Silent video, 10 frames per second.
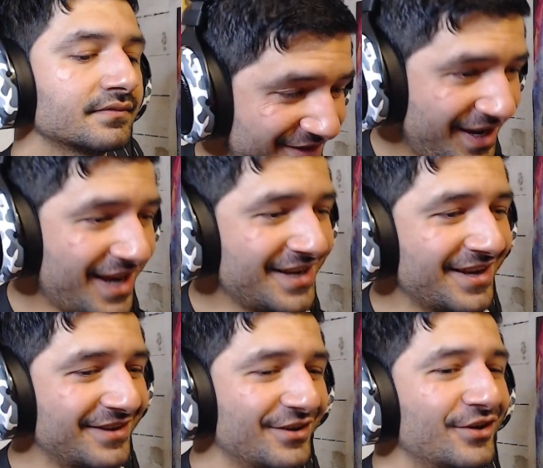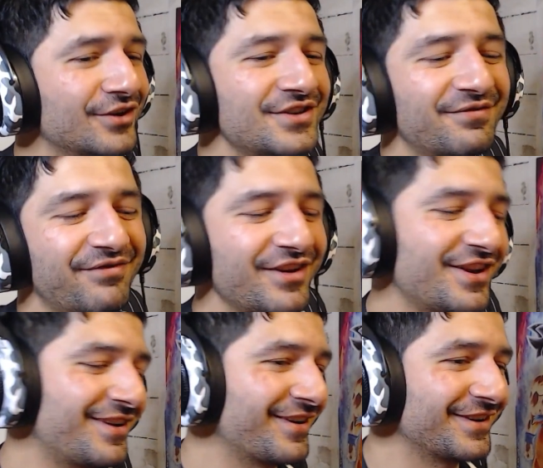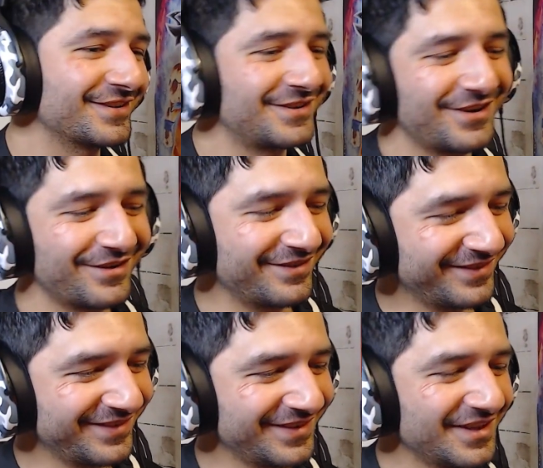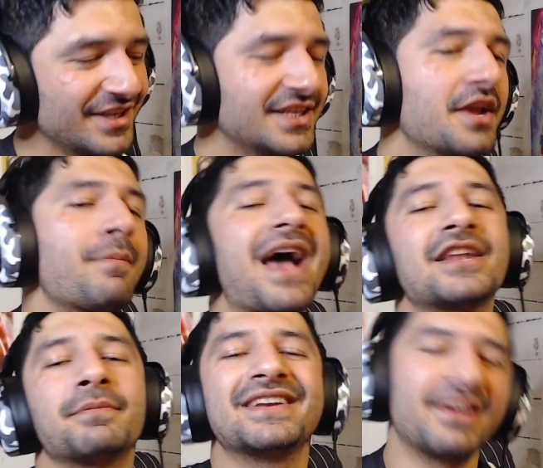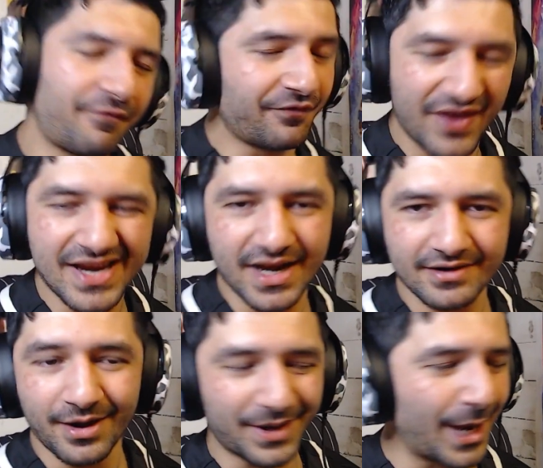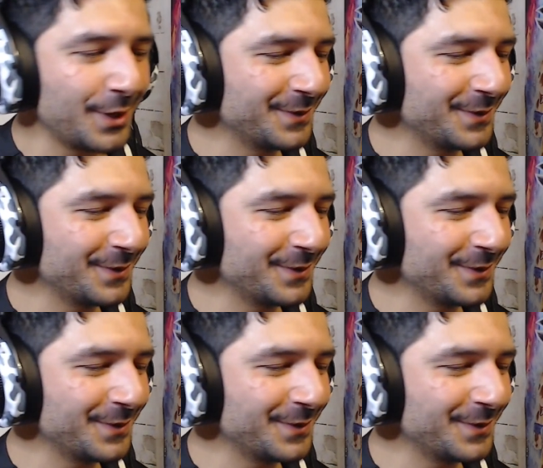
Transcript: Nadia, the undefeated goddess, yo. She about to be defeated, okay?